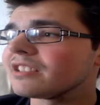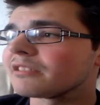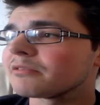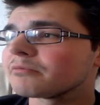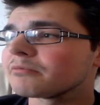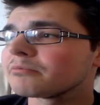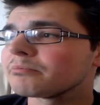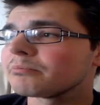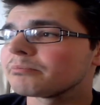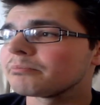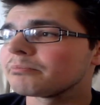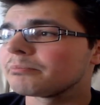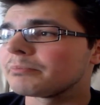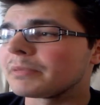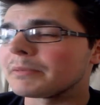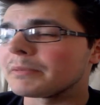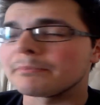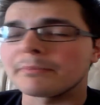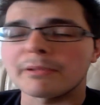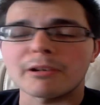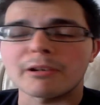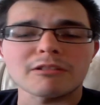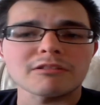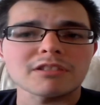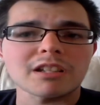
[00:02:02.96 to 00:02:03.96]
they've
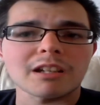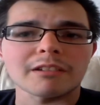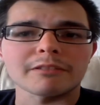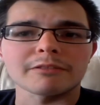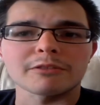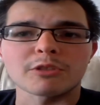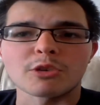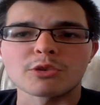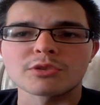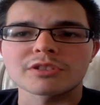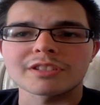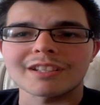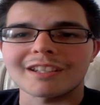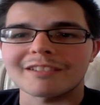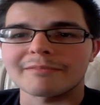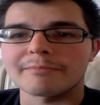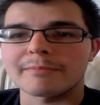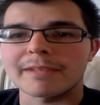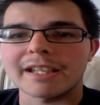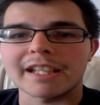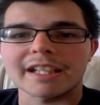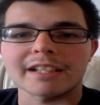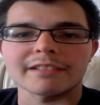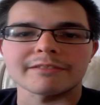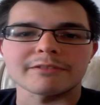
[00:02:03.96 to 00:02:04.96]
been building up Rusev,
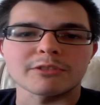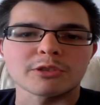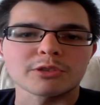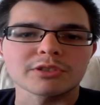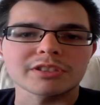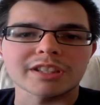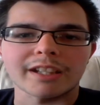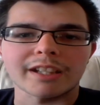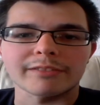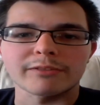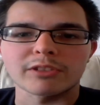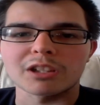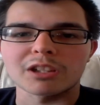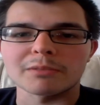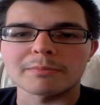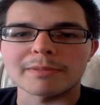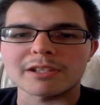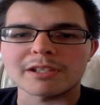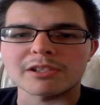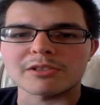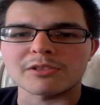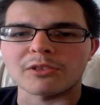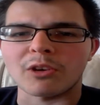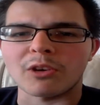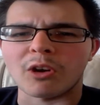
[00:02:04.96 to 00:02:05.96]
making Rusev look a
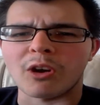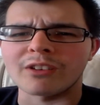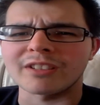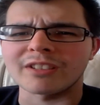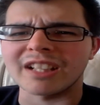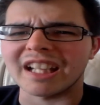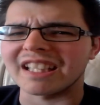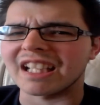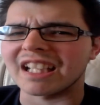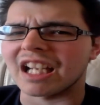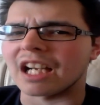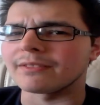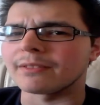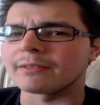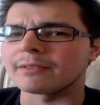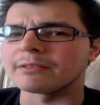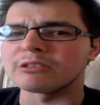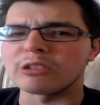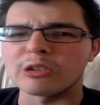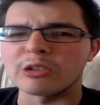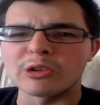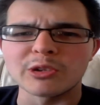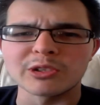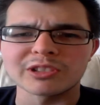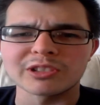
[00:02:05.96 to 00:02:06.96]
bit strong, and then have
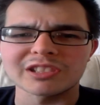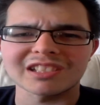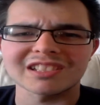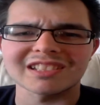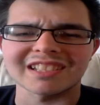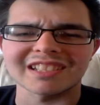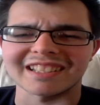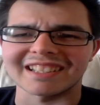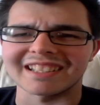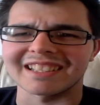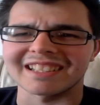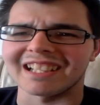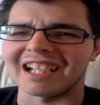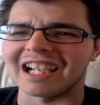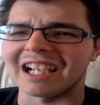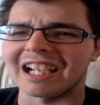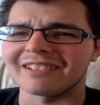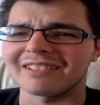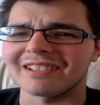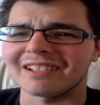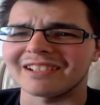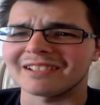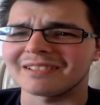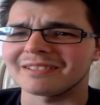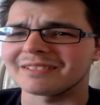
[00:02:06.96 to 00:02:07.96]
him lose to Sin
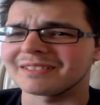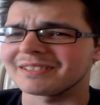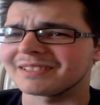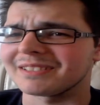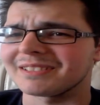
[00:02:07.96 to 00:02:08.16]
Cara.